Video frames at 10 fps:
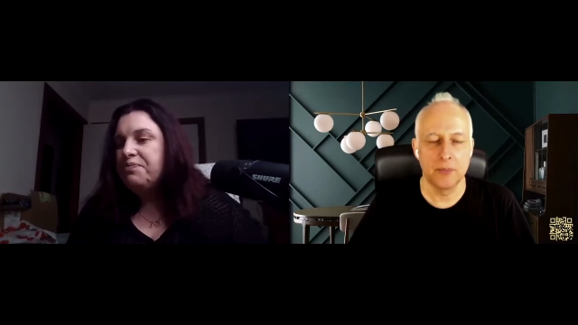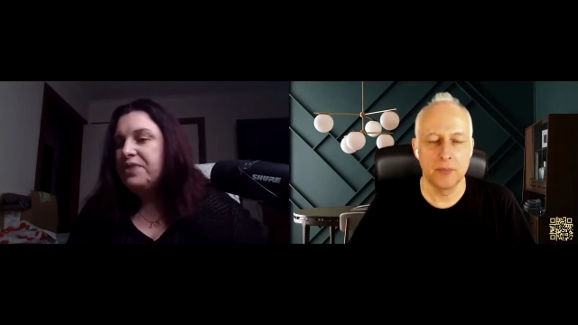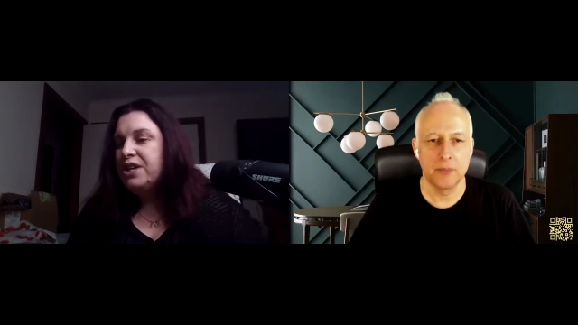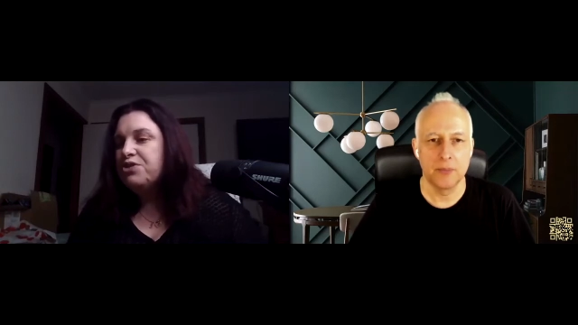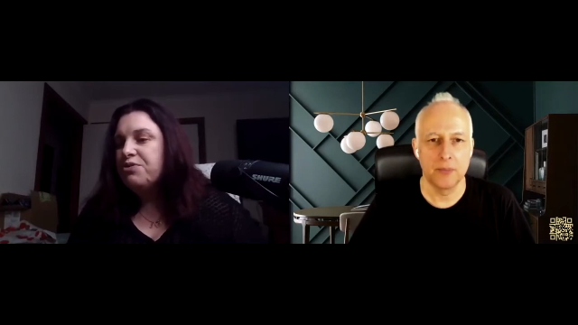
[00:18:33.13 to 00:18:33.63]

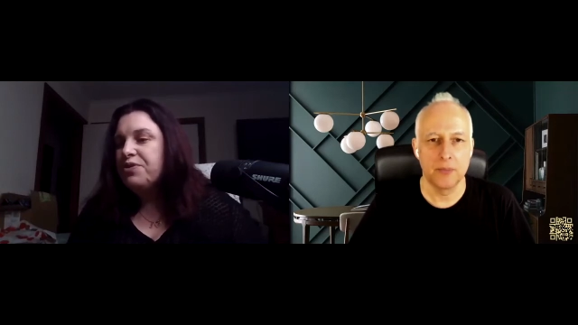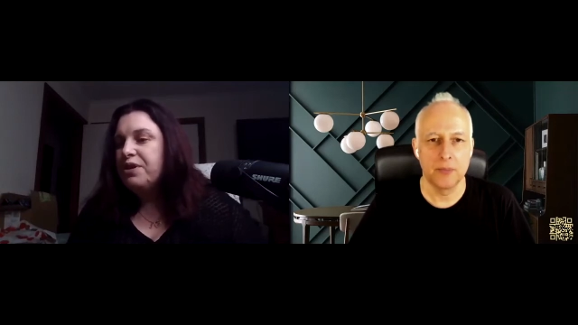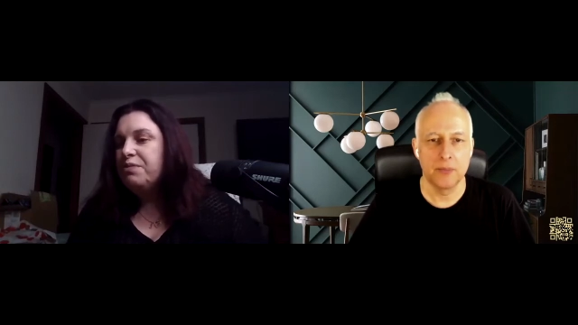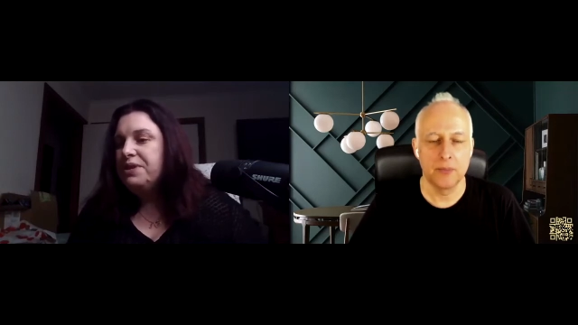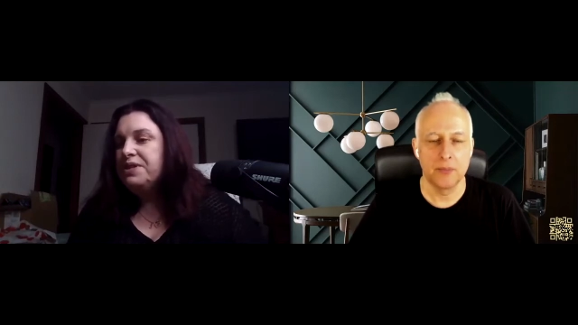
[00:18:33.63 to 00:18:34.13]
Speaker 1: natural
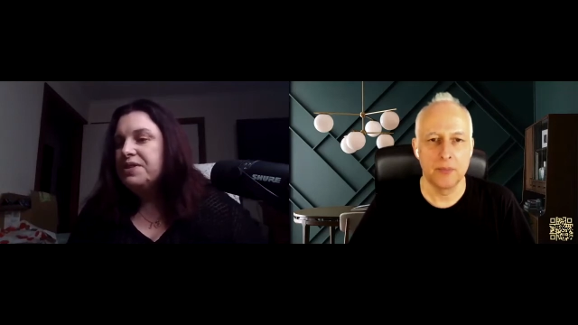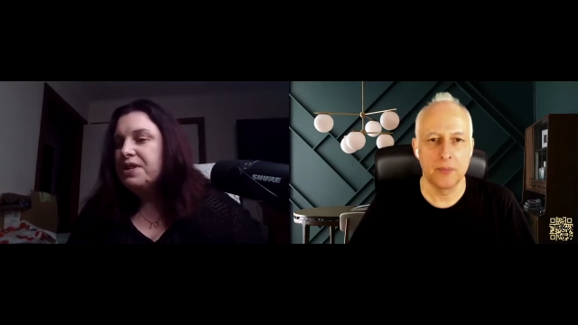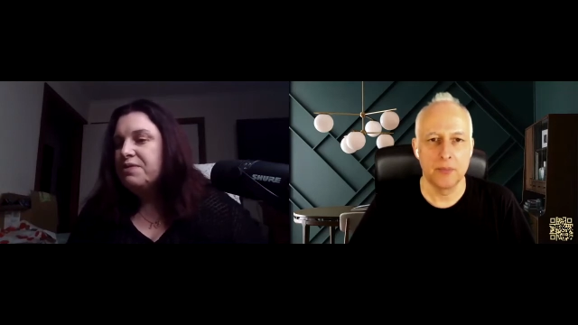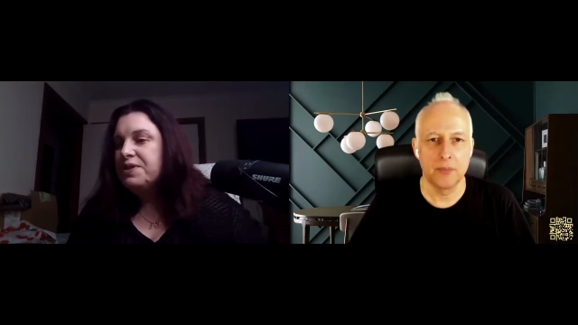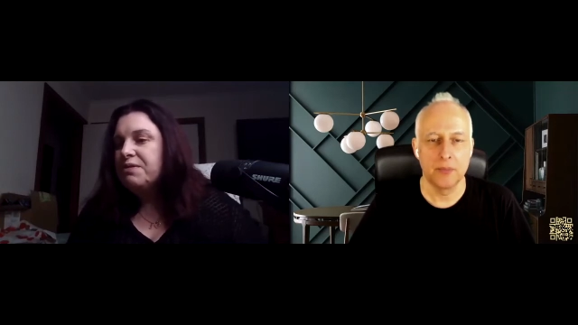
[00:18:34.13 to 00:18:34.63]
therapy stuff
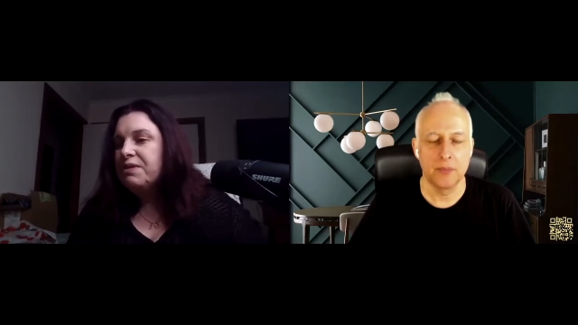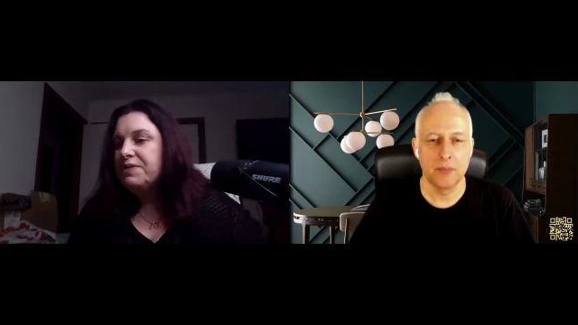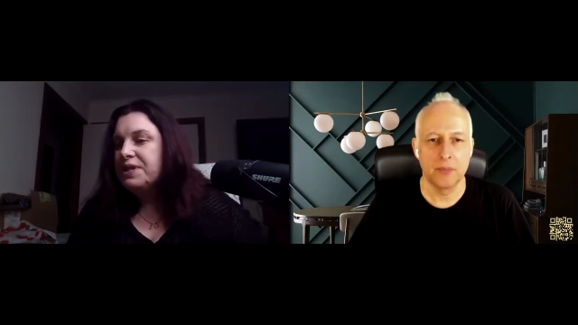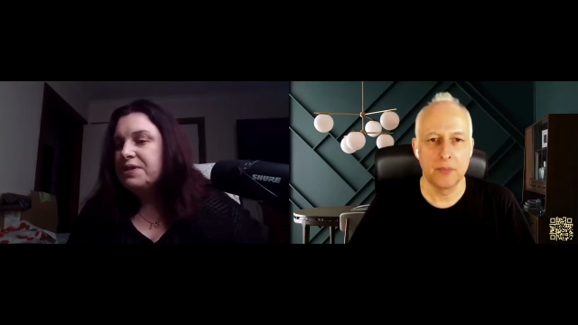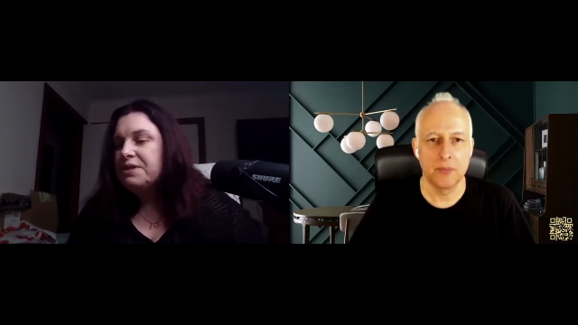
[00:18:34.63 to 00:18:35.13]
so i've
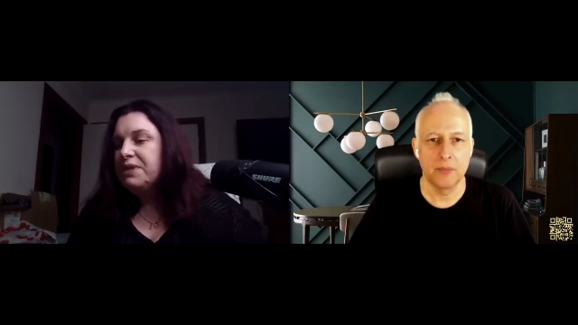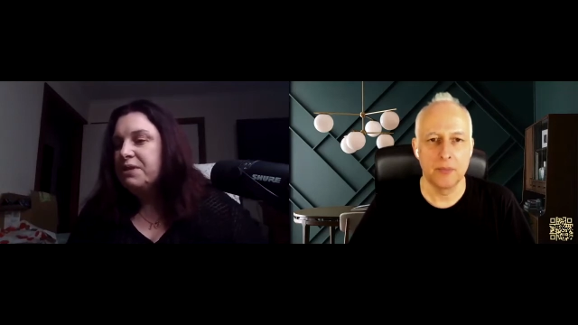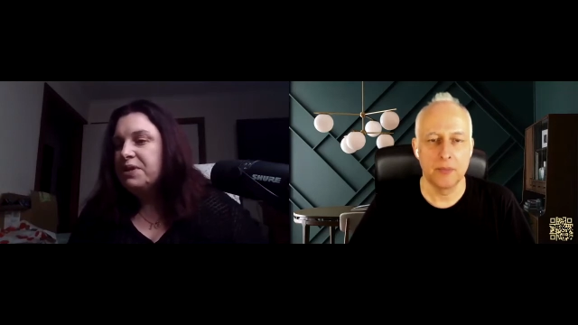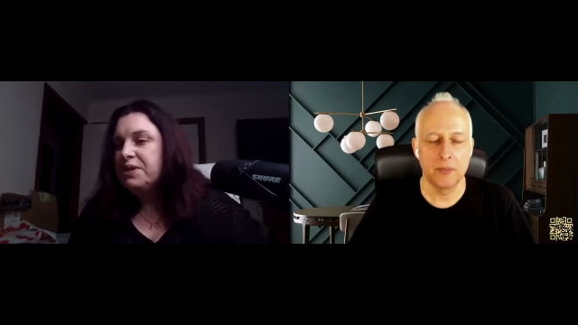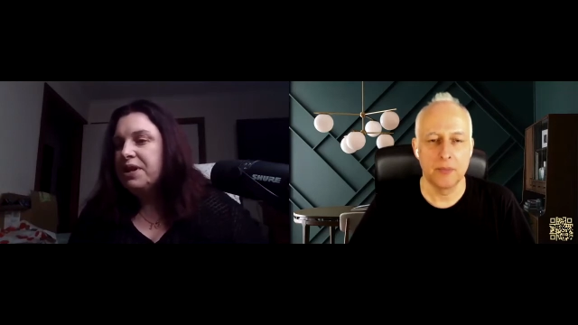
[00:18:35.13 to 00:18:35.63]
done some
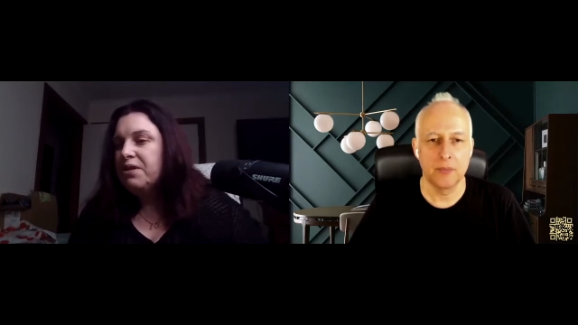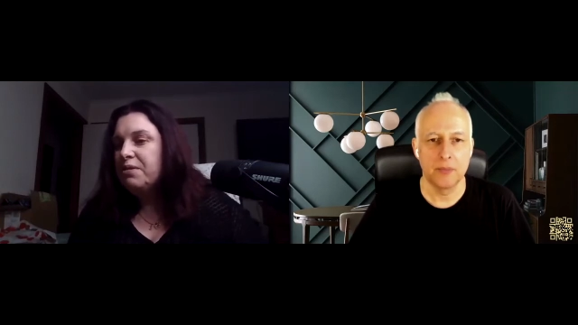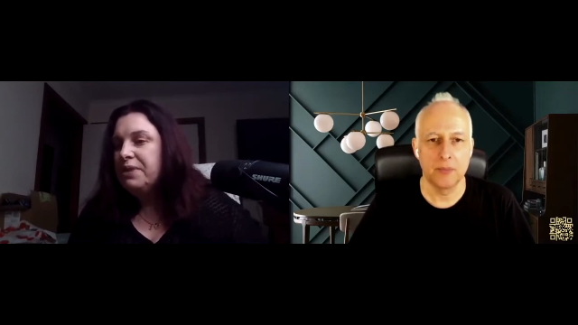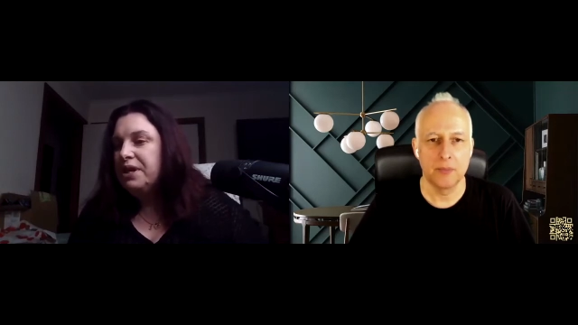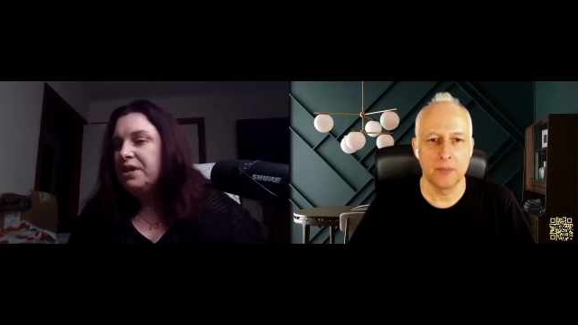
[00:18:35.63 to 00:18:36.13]

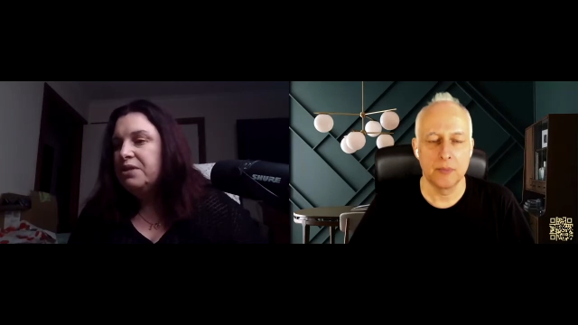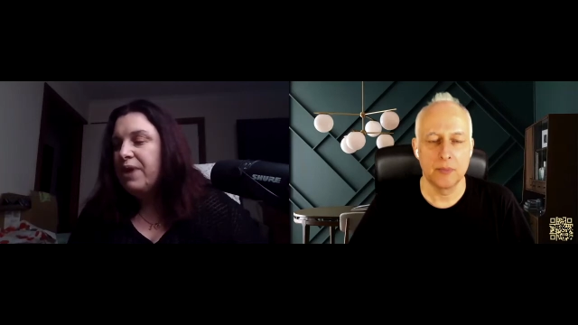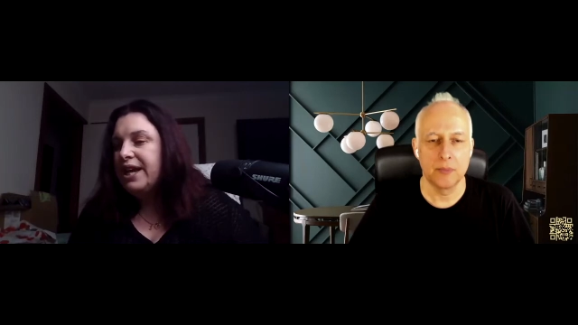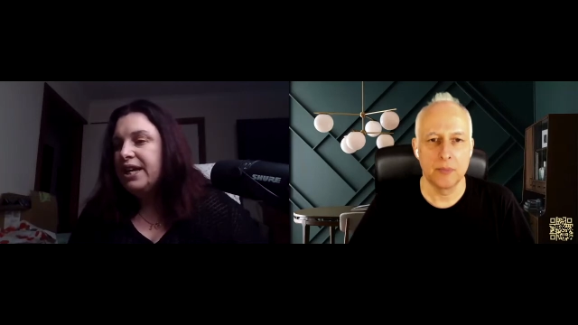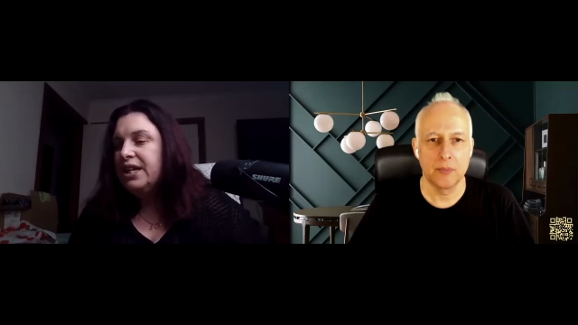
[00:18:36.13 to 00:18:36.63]
hypnotherapy and
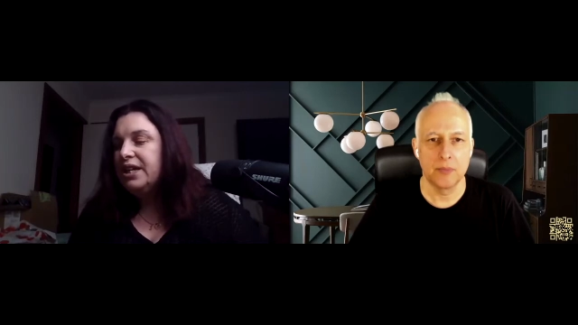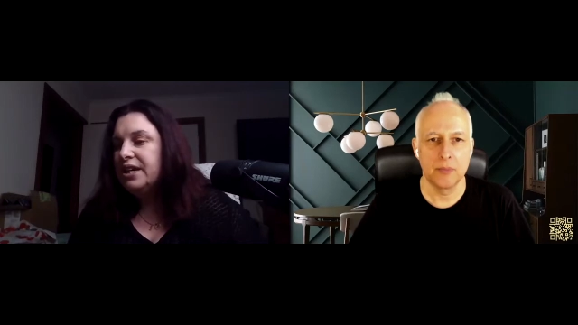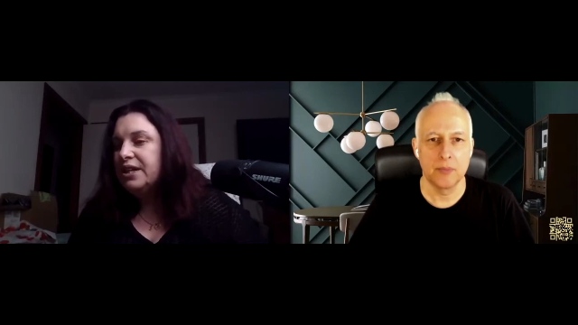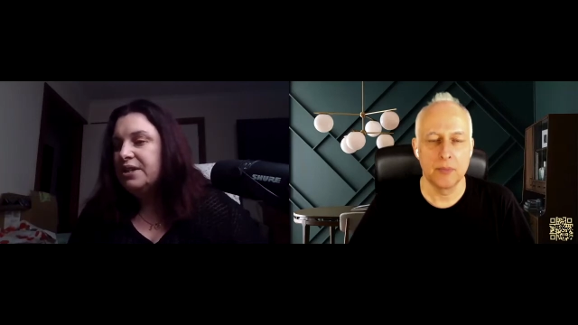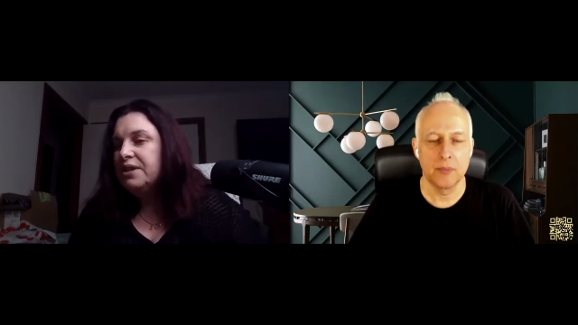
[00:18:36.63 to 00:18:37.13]
reiki
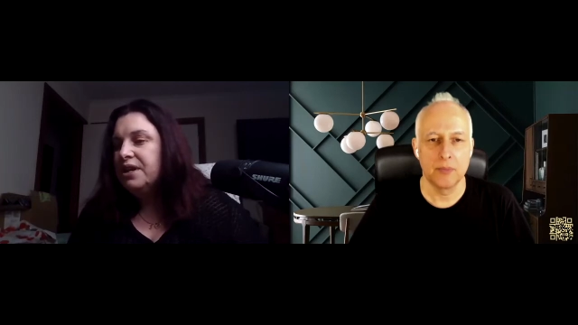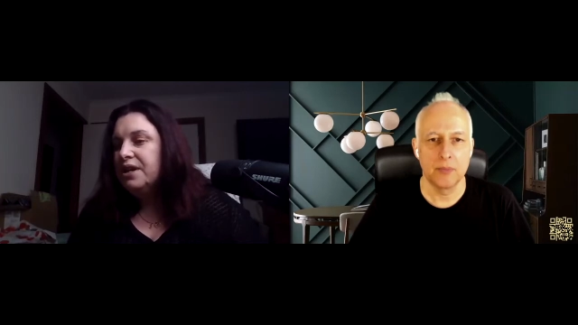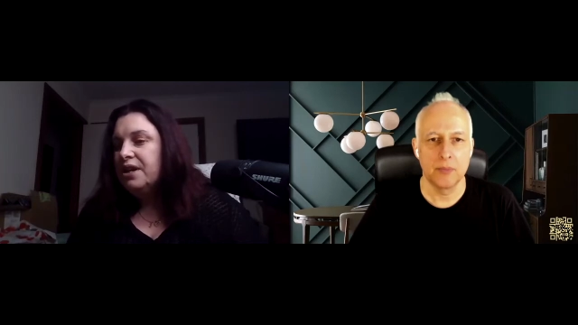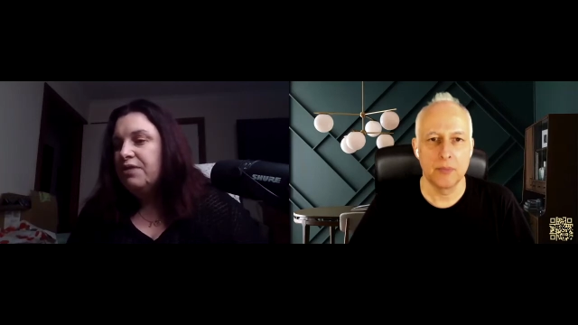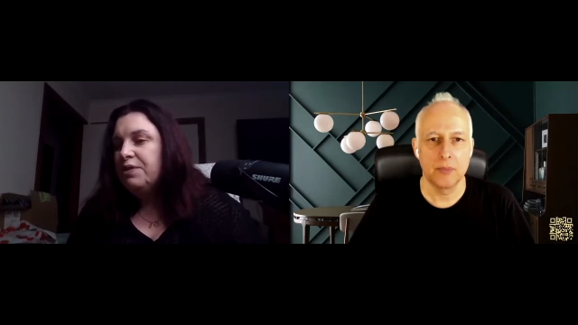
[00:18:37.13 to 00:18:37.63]
and
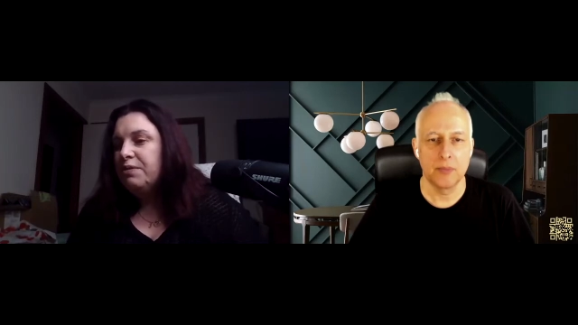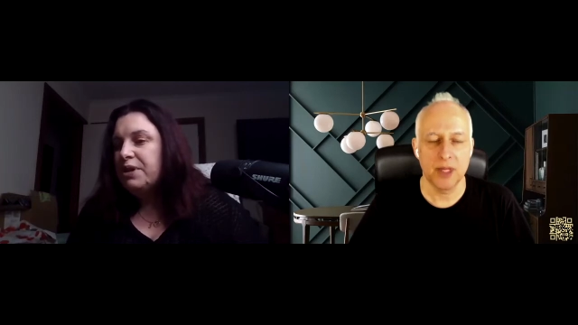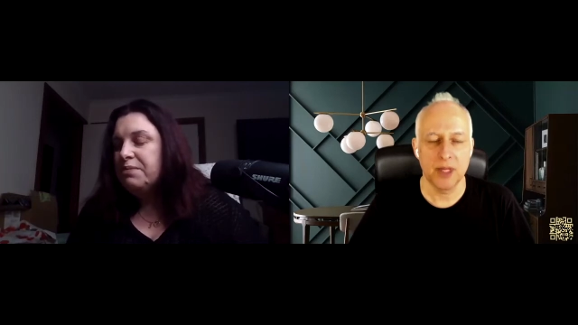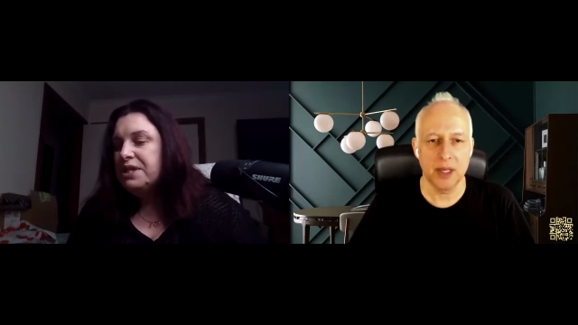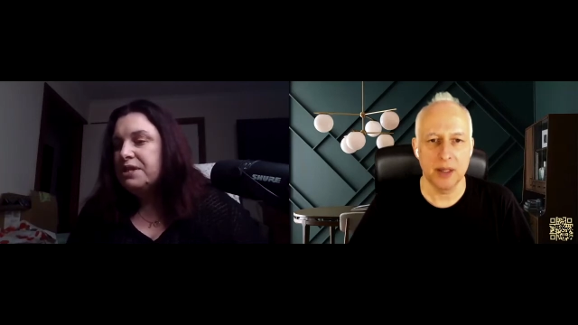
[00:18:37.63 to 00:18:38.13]
a few other bits yeah.